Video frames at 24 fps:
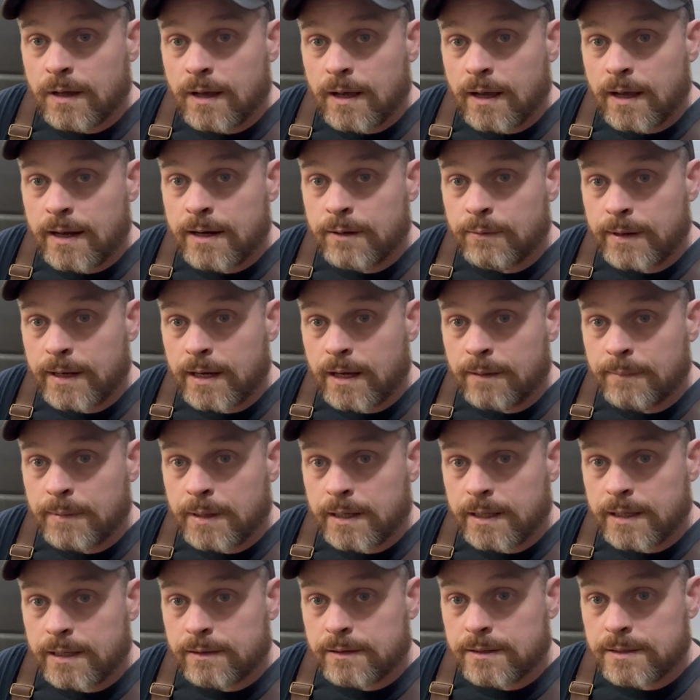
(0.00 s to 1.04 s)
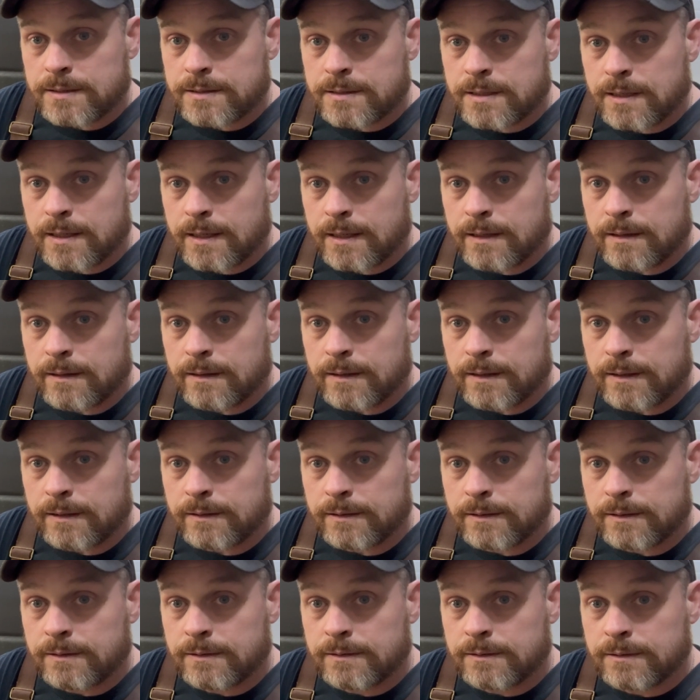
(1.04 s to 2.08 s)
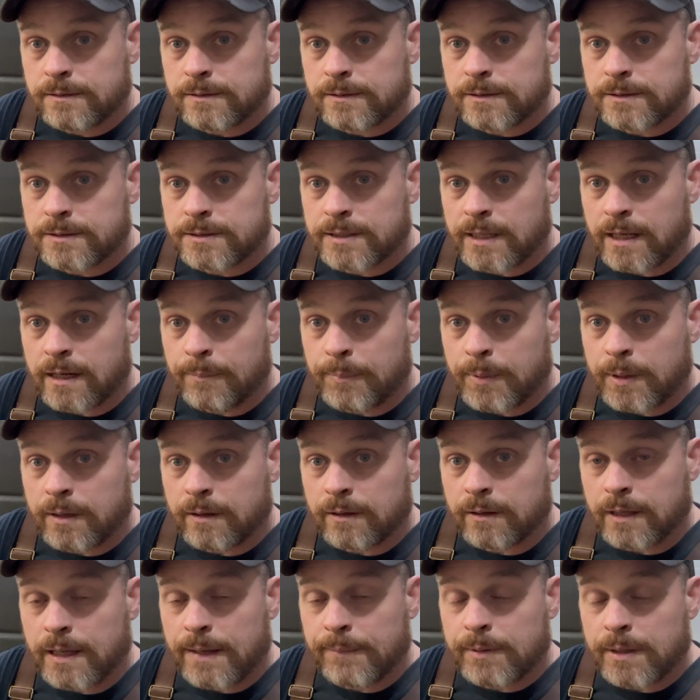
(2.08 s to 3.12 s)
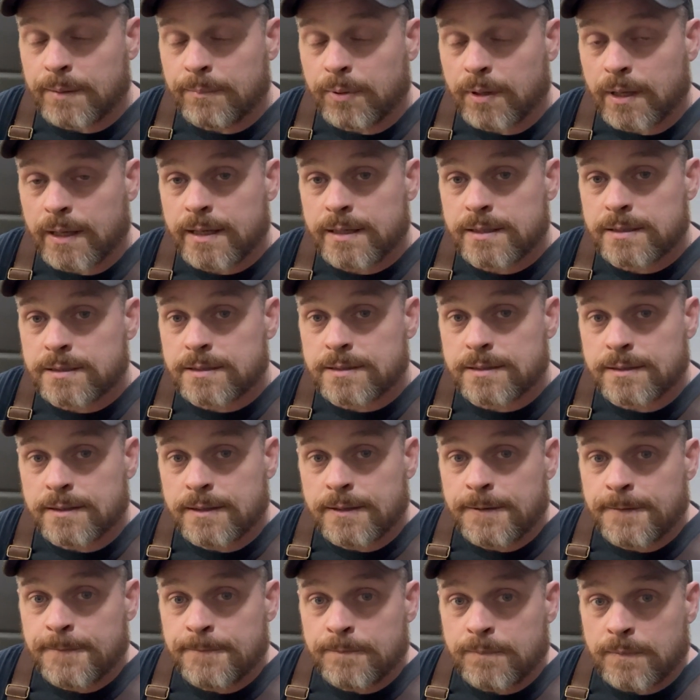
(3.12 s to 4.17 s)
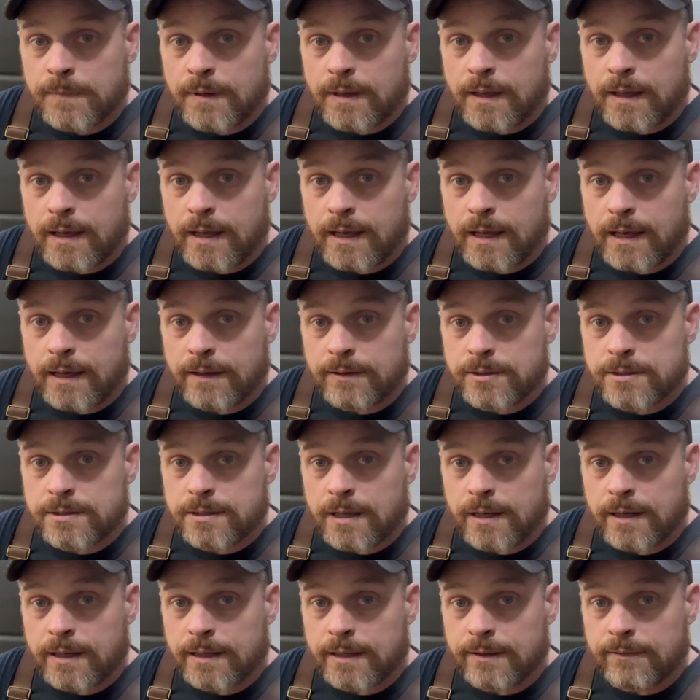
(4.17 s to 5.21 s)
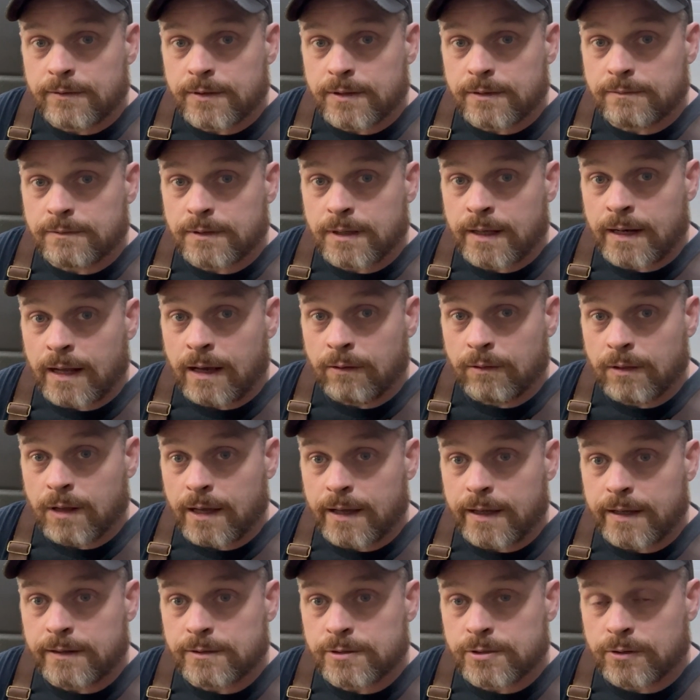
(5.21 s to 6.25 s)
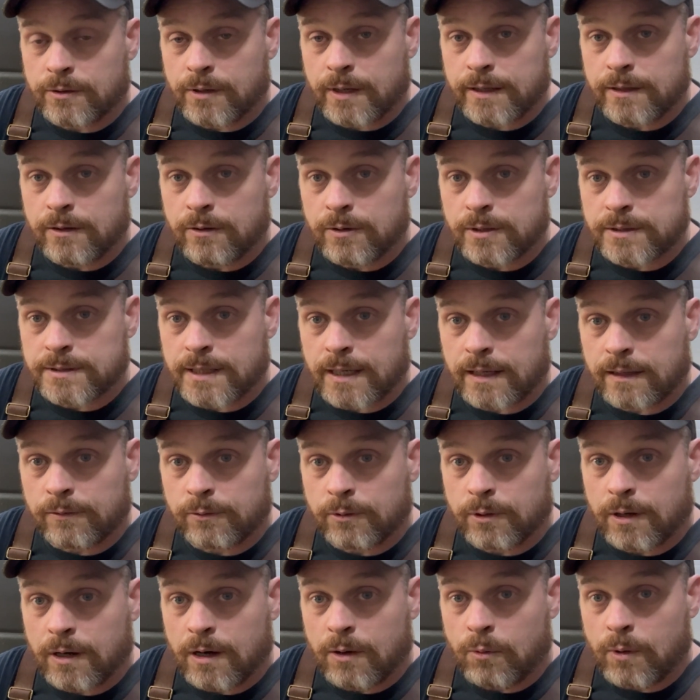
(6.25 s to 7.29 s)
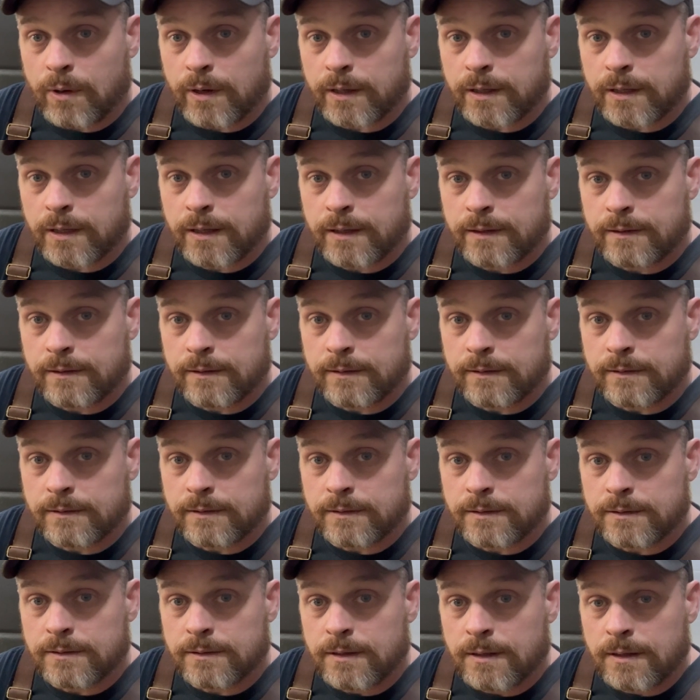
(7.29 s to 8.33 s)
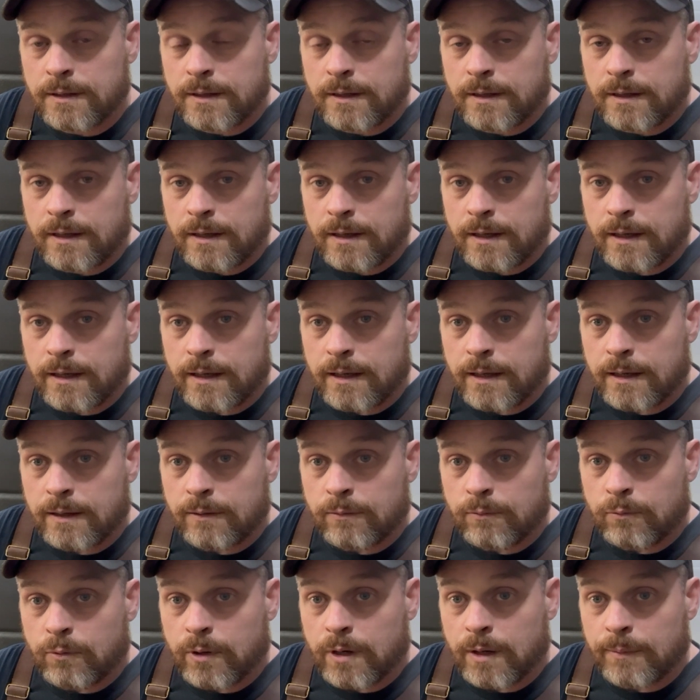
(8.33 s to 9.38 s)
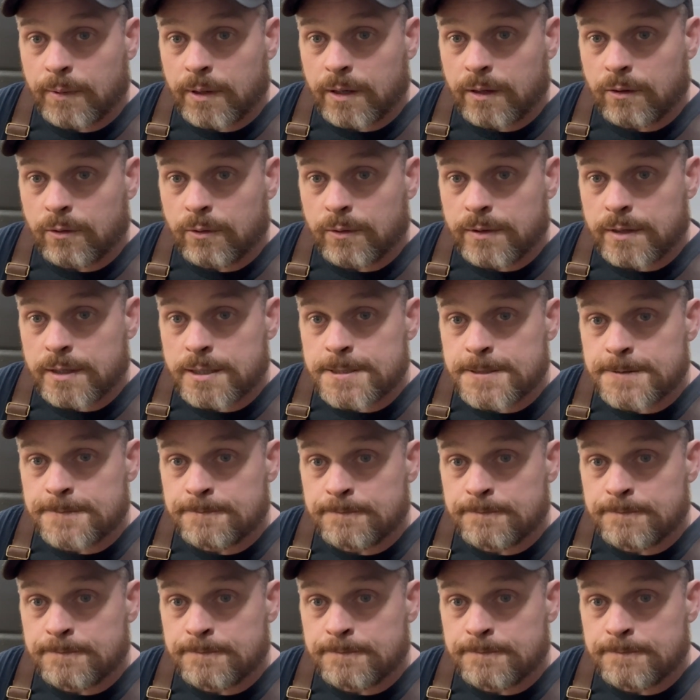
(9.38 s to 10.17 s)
Anyway, I'm going to get this thing set up here, clamped in place, and just kind of give it an outline so I know exactly where I want to cut and where I'm going to go with this.